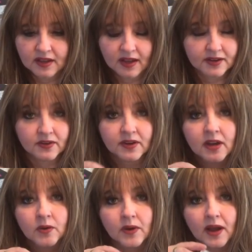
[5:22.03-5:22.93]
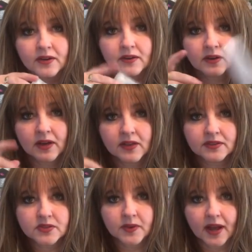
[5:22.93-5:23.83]
don't know. I don't know how
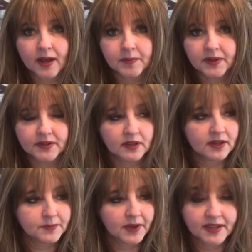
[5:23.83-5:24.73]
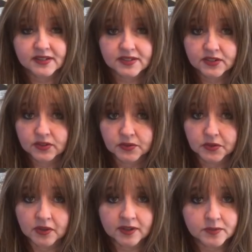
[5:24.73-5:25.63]
this would happen. I guess I could
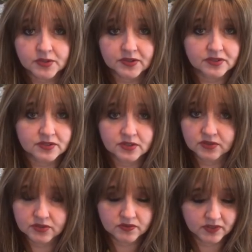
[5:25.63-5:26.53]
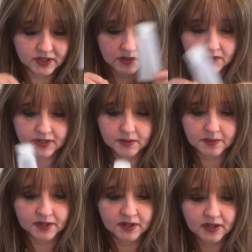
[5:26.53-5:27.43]
Google it. I'm sure there's a YouTube video on it,
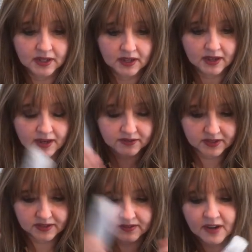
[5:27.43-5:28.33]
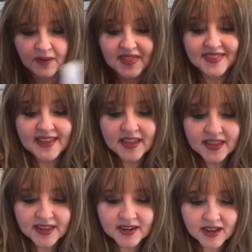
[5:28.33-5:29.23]
but I really don't know. And
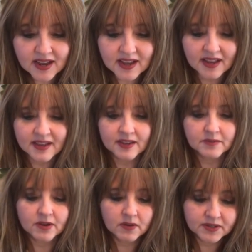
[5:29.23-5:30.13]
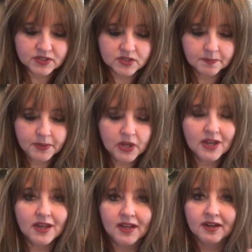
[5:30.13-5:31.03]
then I am going to
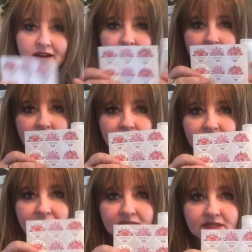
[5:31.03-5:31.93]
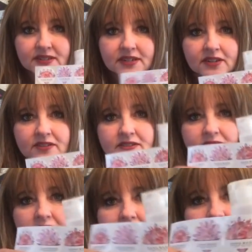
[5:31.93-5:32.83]
put one of these
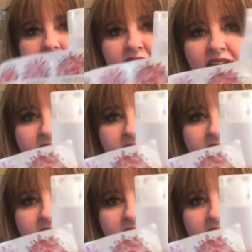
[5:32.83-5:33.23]
stickers on.